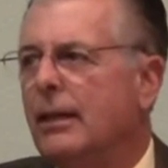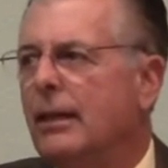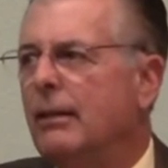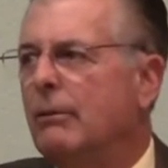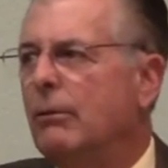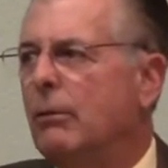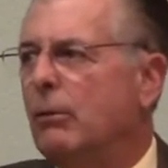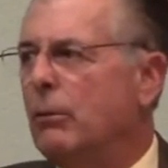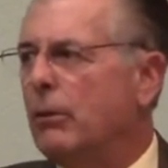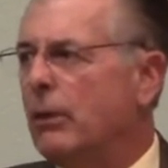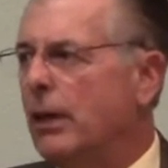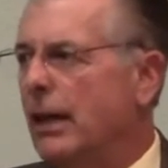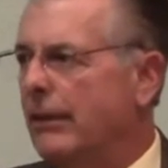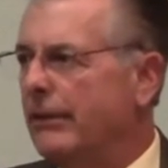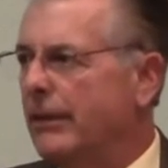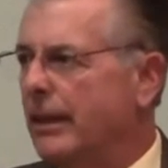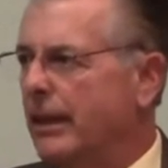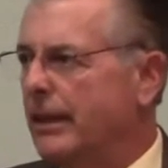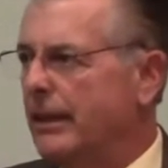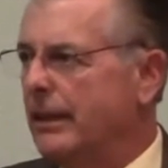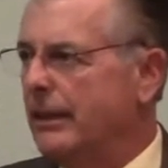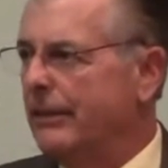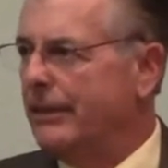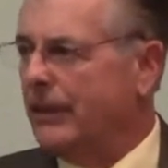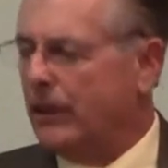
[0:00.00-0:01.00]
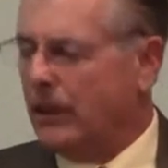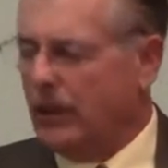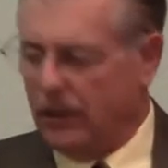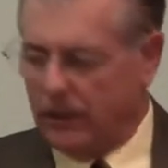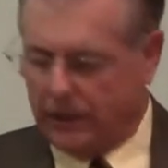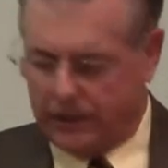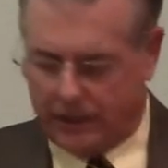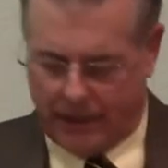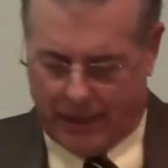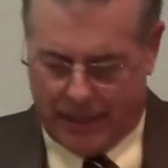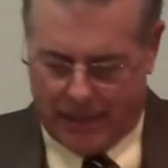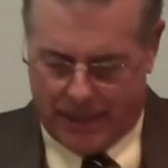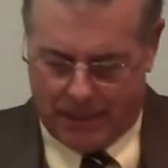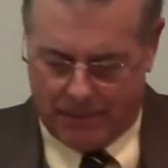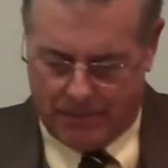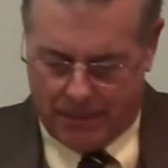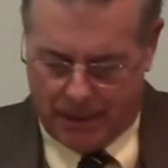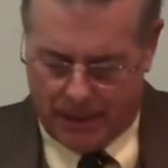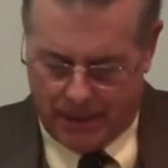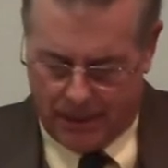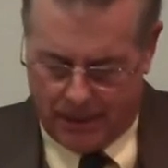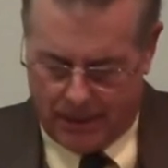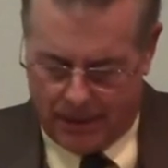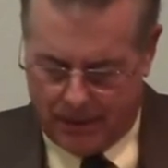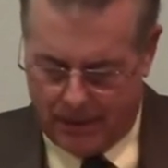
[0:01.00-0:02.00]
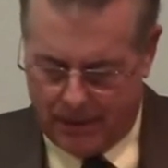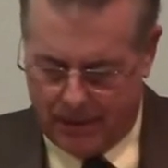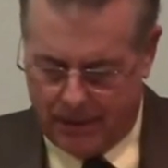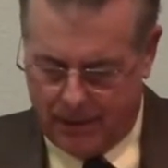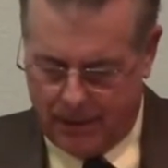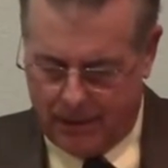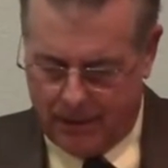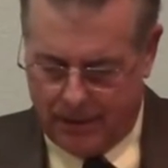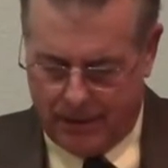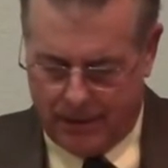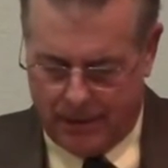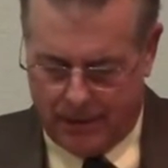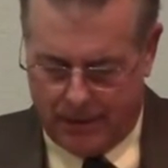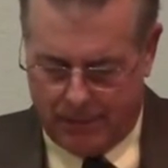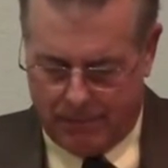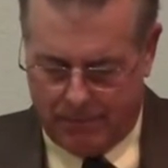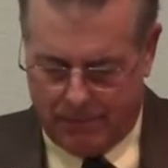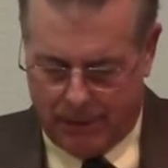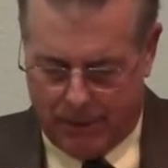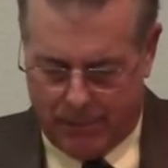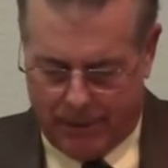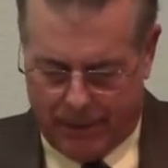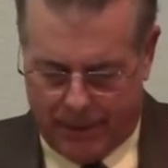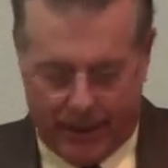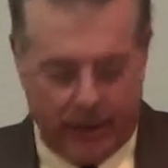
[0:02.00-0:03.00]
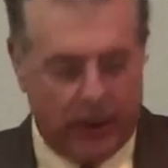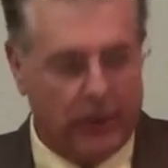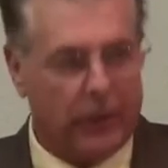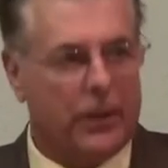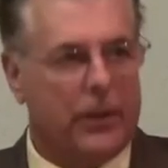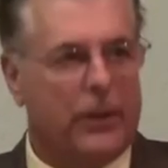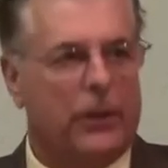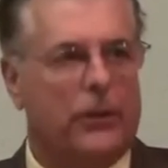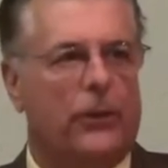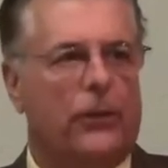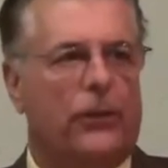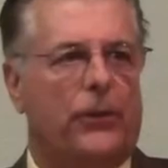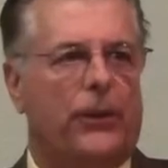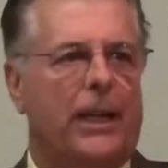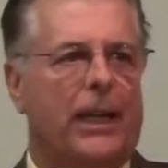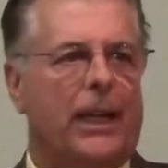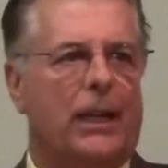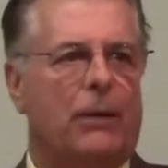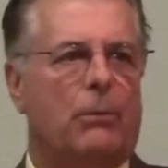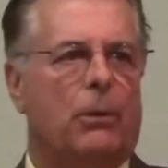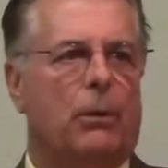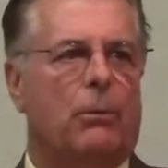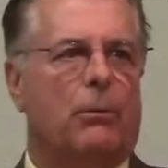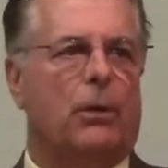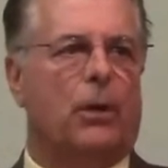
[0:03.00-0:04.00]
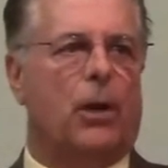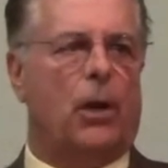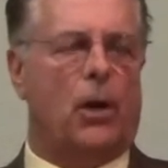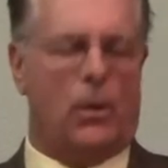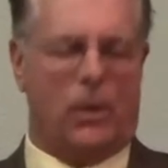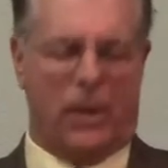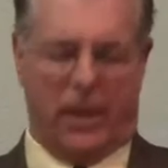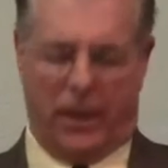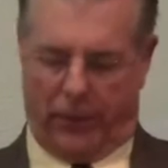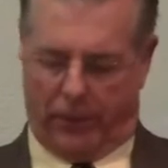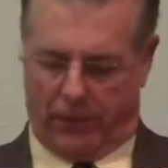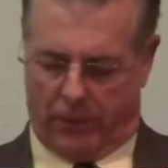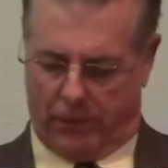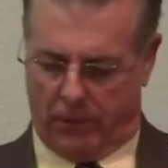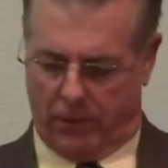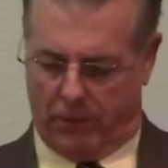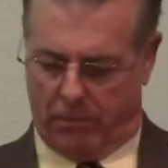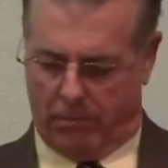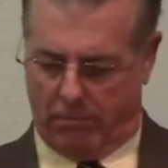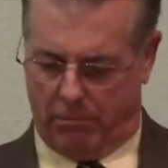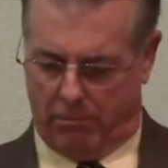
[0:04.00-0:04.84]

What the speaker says: When we're having a difficult time, maybe they don't understand what we're going through.